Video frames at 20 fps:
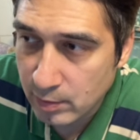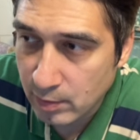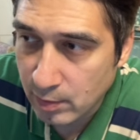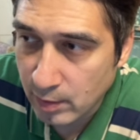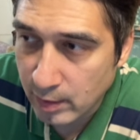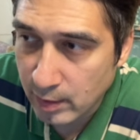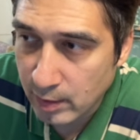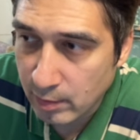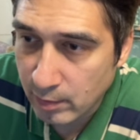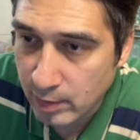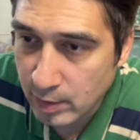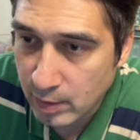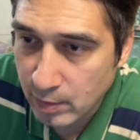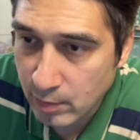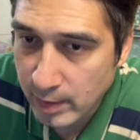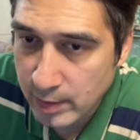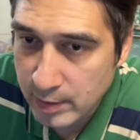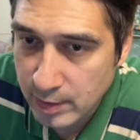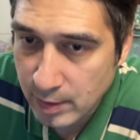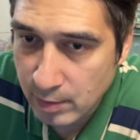So I can do a
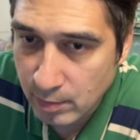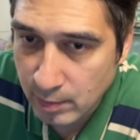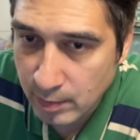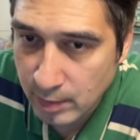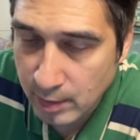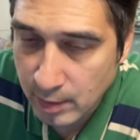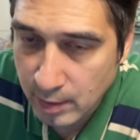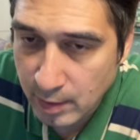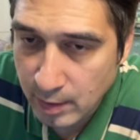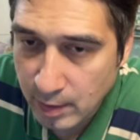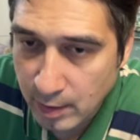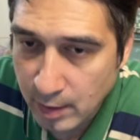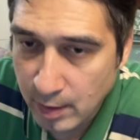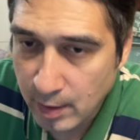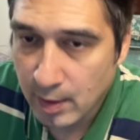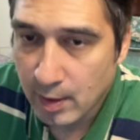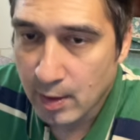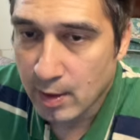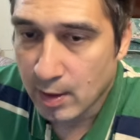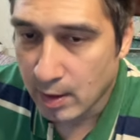new agent over here.
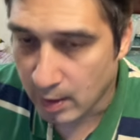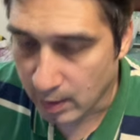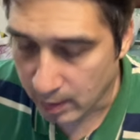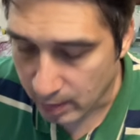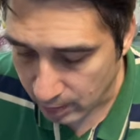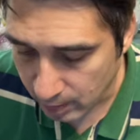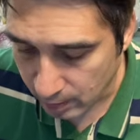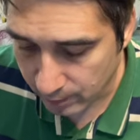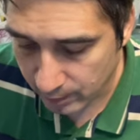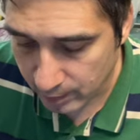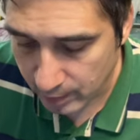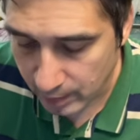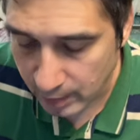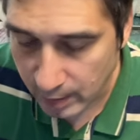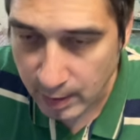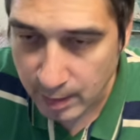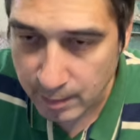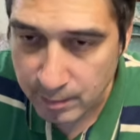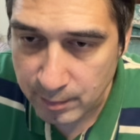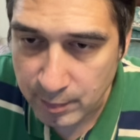I can give it a
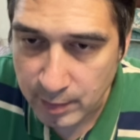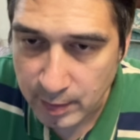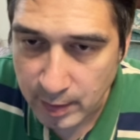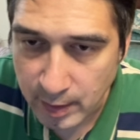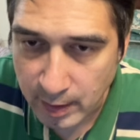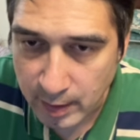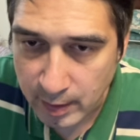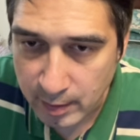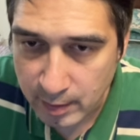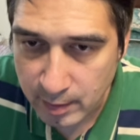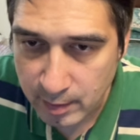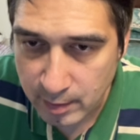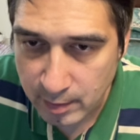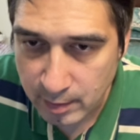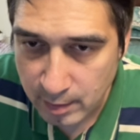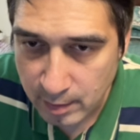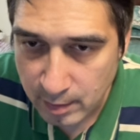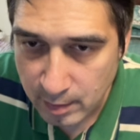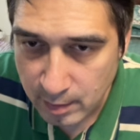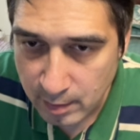name like
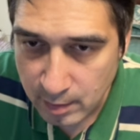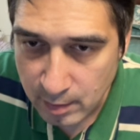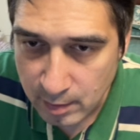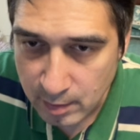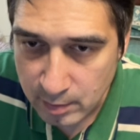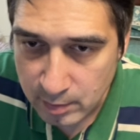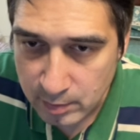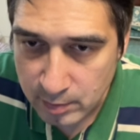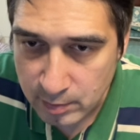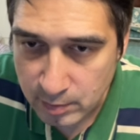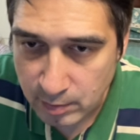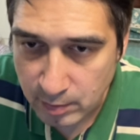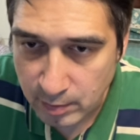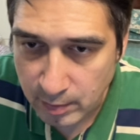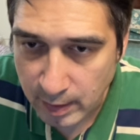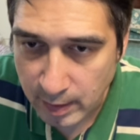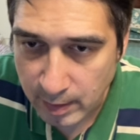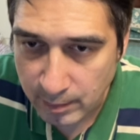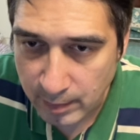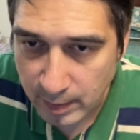
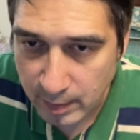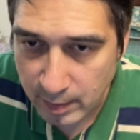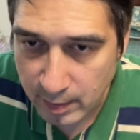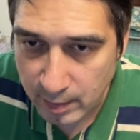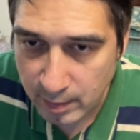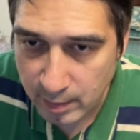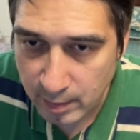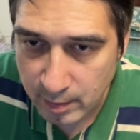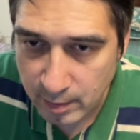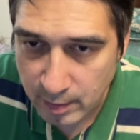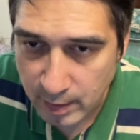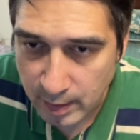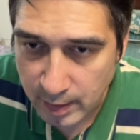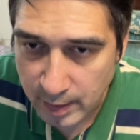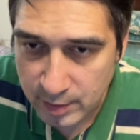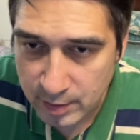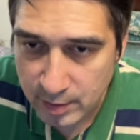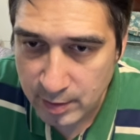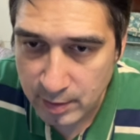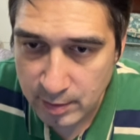Breaking
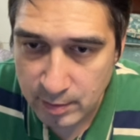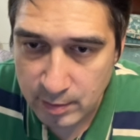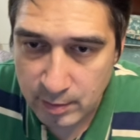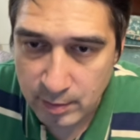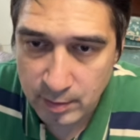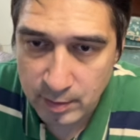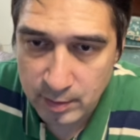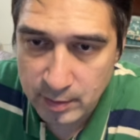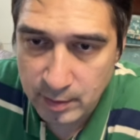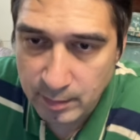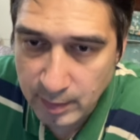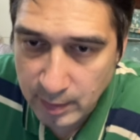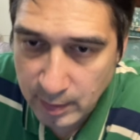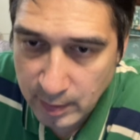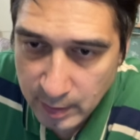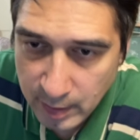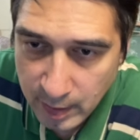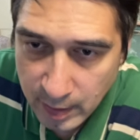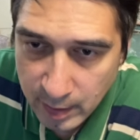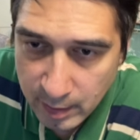Agent or something
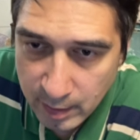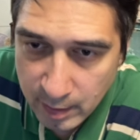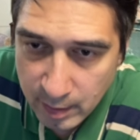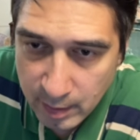like that.